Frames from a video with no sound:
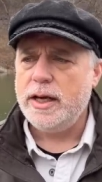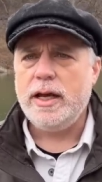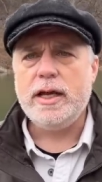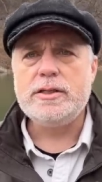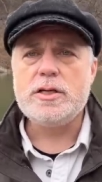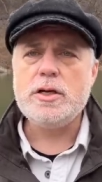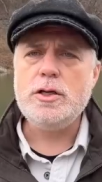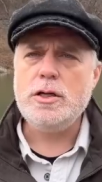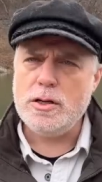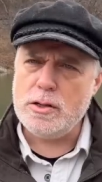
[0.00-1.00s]
It's a
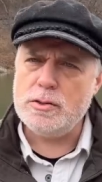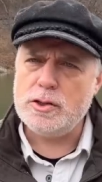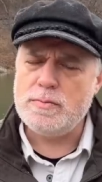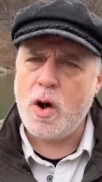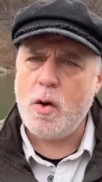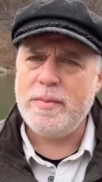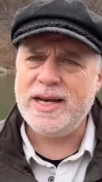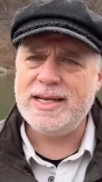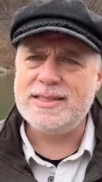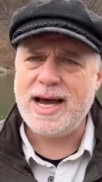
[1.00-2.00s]
huge
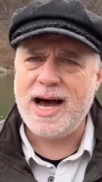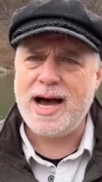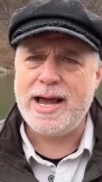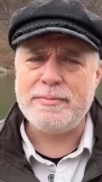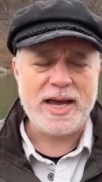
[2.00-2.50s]
moment in time,